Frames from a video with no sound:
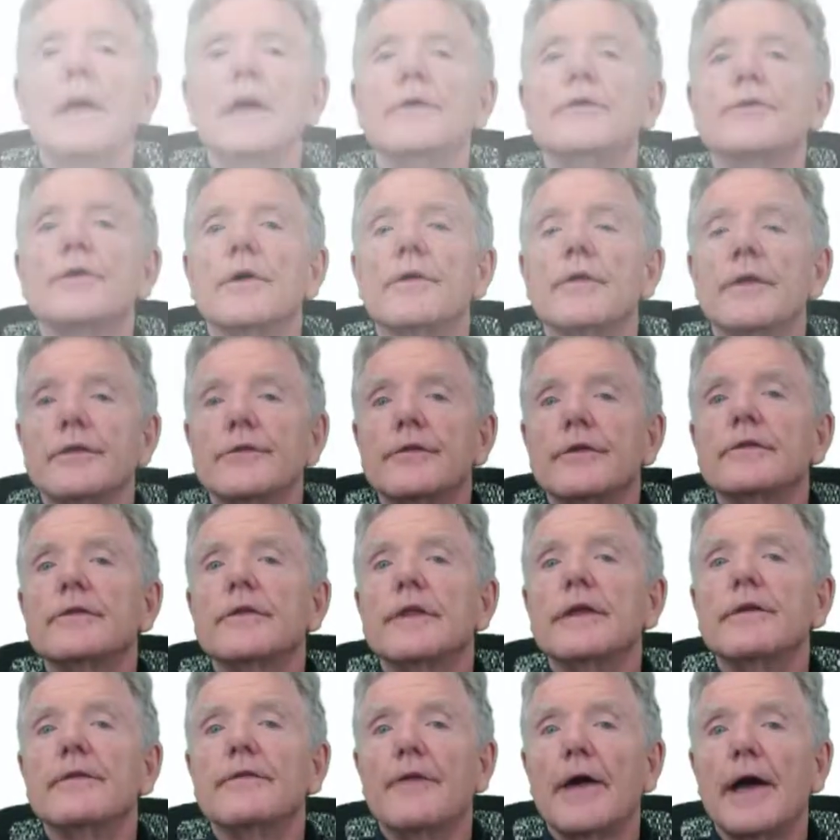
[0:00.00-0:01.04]
So this is
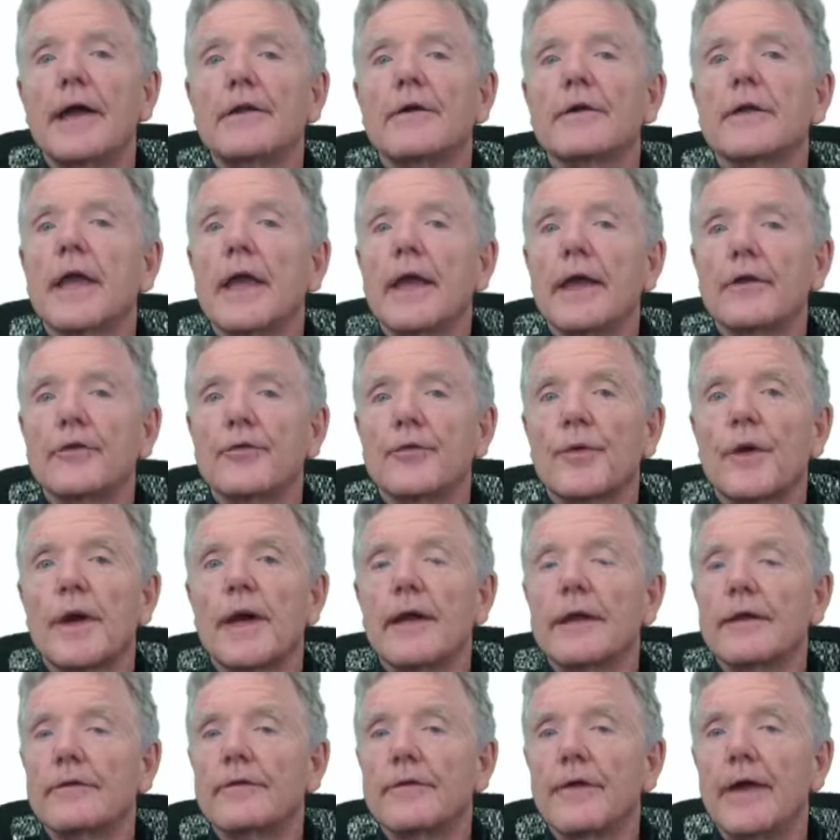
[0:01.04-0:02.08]
the final case where I
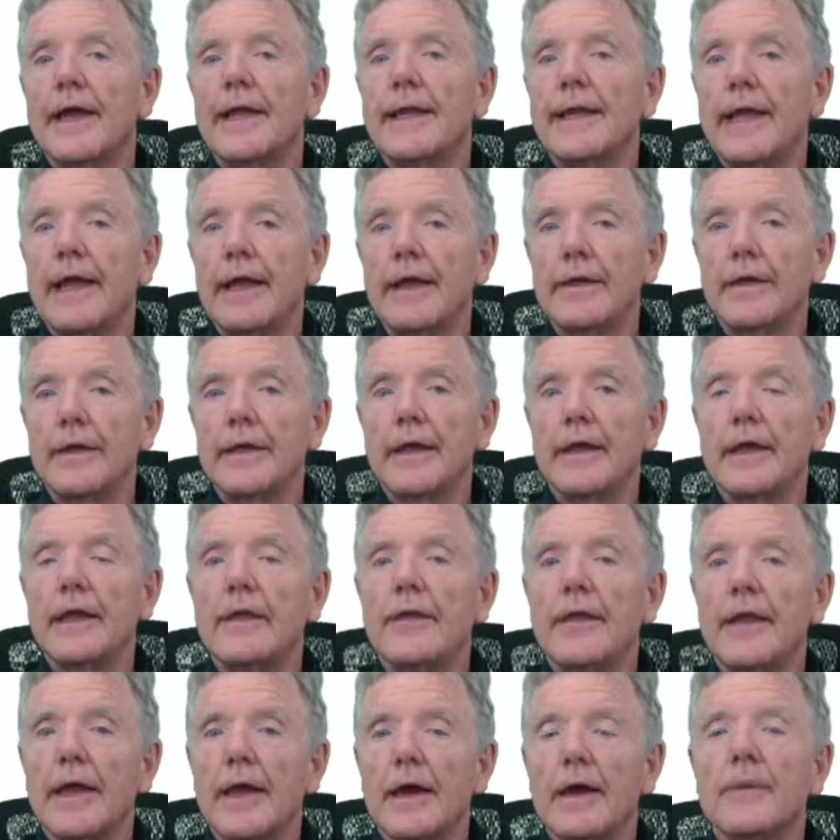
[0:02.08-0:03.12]
could find nailing in
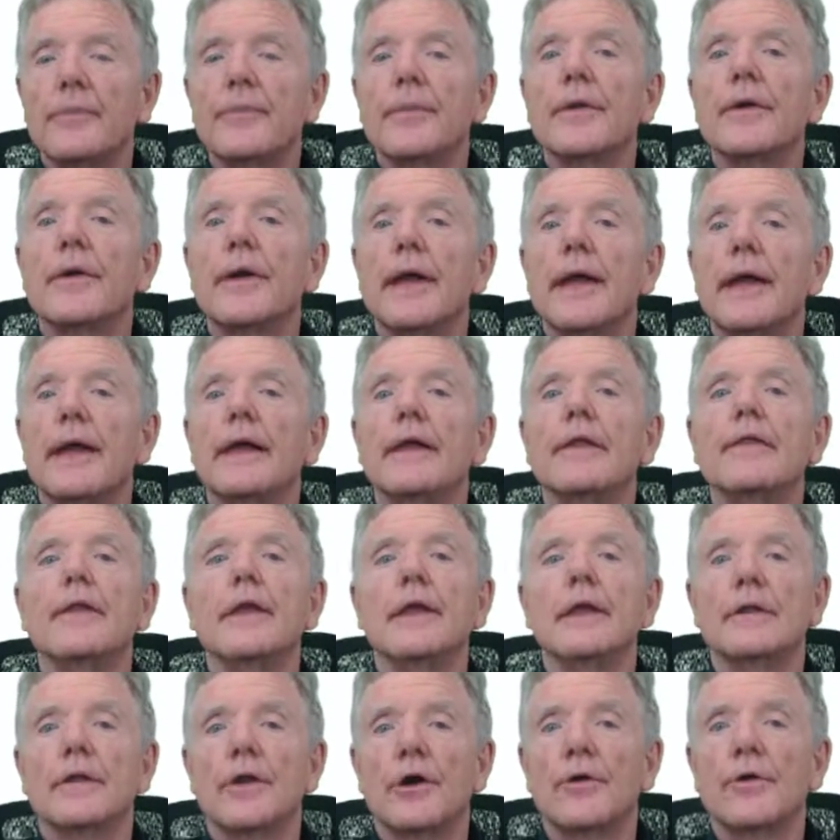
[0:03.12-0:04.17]
the upper and
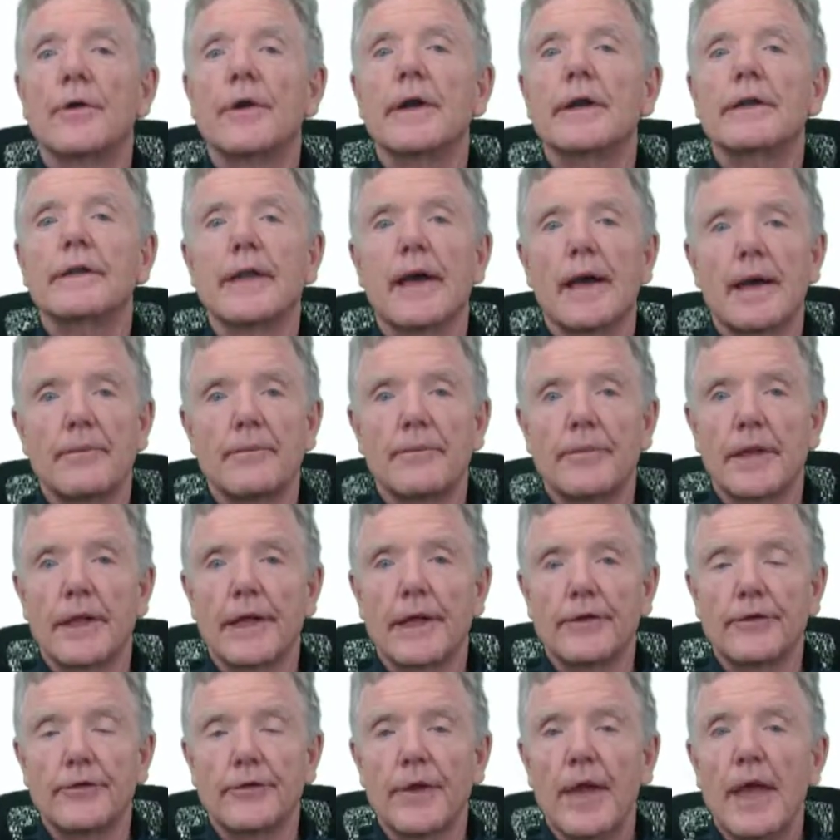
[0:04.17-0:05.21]
the lower top
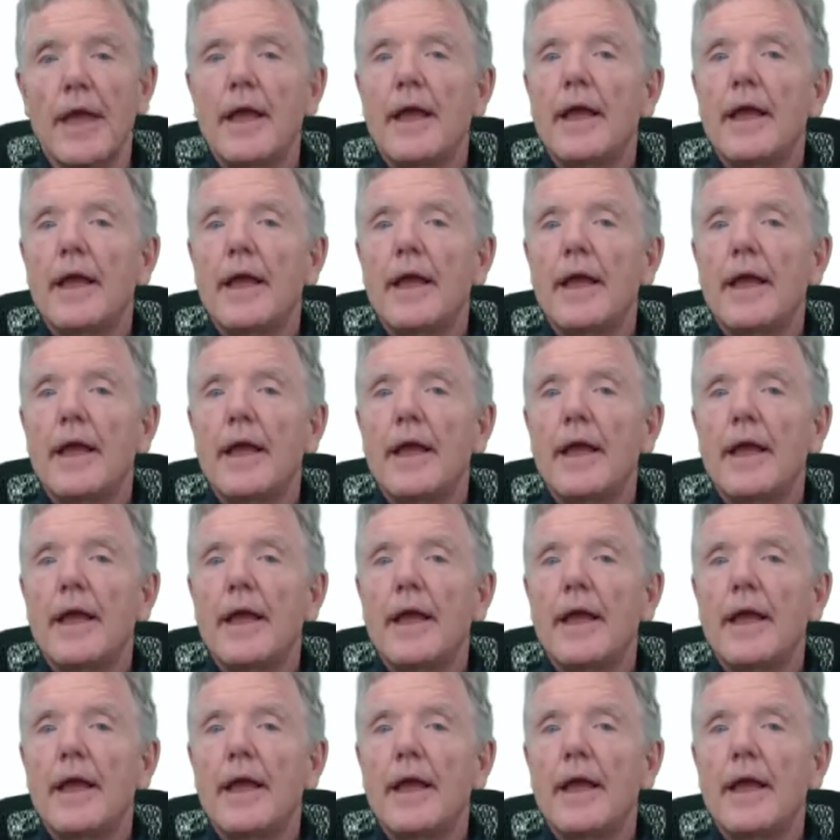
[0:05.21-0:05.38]
plates.